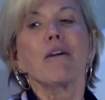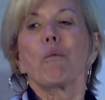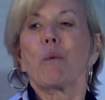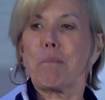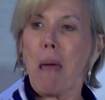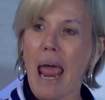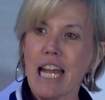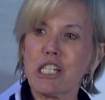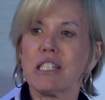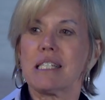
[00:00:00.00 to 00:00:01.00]
with
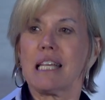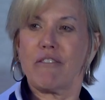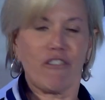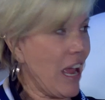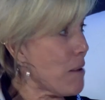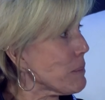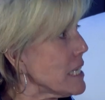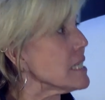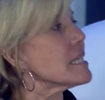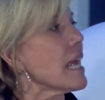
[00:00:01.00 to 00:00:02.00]
patients and
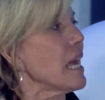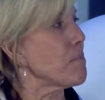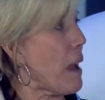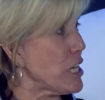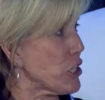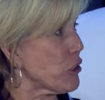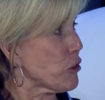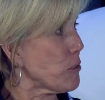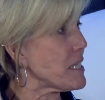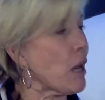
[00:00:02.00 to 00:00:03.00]
families and patient
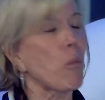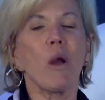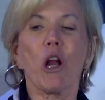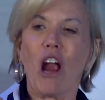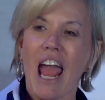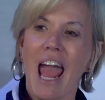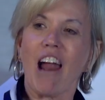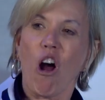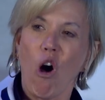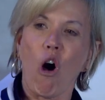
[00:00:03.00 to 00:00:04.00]
groups, that we are at
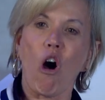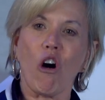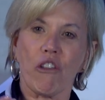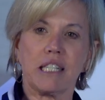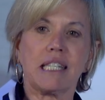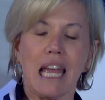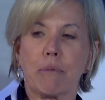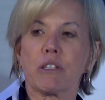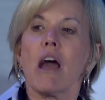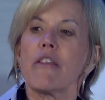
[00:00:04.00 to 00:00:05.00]
all the
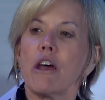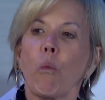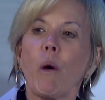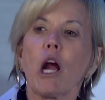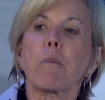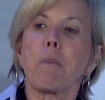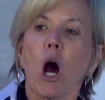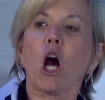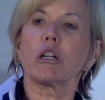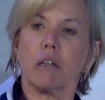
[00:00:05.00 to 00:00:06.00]
tables, that we are
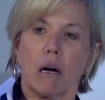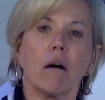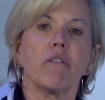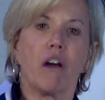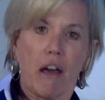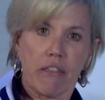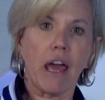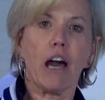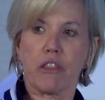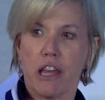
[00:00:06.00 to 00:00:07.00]
part of the
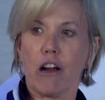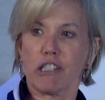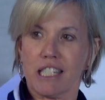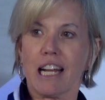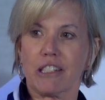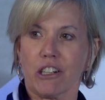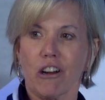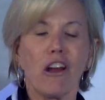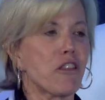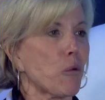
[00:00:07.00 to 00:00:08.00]
healthcare sector.
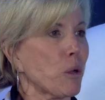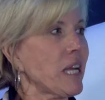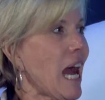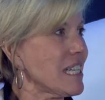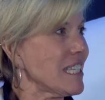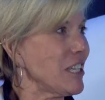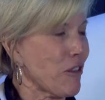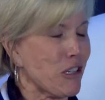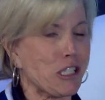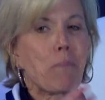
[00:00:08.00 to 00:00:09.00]
There were not, you know,
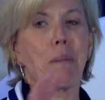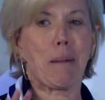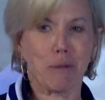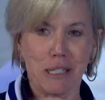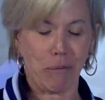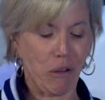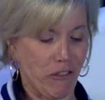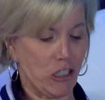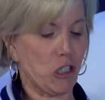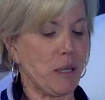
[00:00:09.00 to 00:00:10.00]
there's some papers that
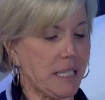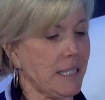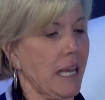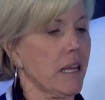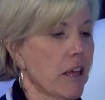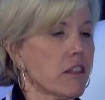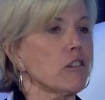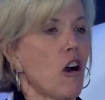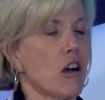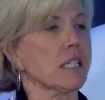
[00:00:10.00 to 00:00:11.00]
refer to us as like the
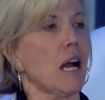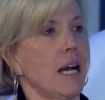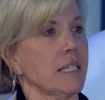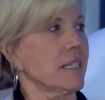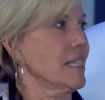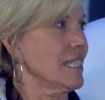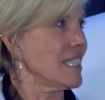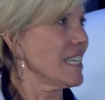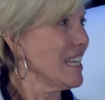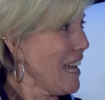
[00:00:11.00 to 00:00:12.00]
lost
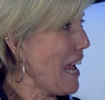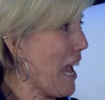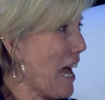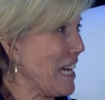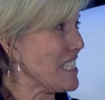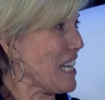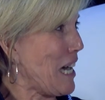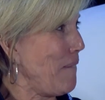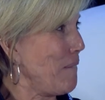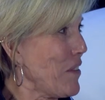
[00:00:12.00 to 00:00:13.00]
continent and
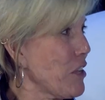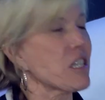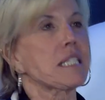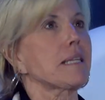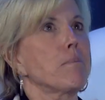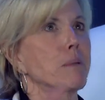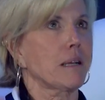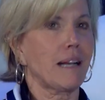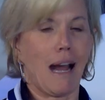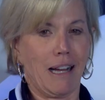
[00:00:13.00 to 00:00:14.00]
you know, the
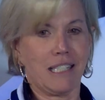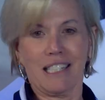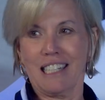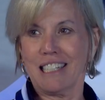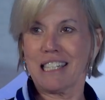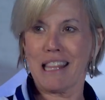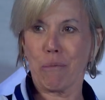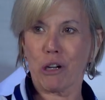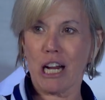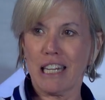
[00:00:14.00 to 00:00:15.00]
subcontinent, that
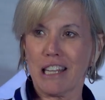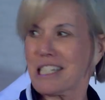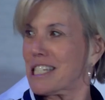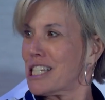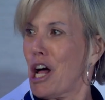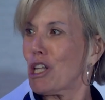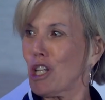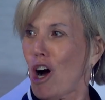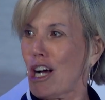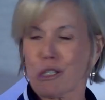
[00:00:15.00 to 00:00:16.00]
we're kind of this
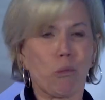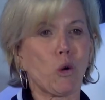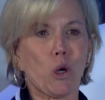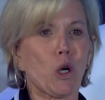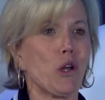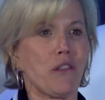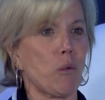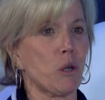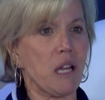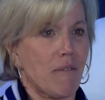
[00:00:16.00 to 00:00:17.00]
lost world, that
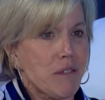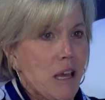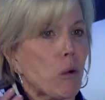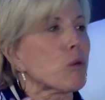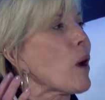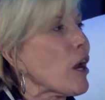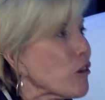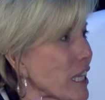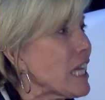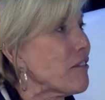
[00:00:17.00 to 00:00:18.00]
we're never, that we're rarely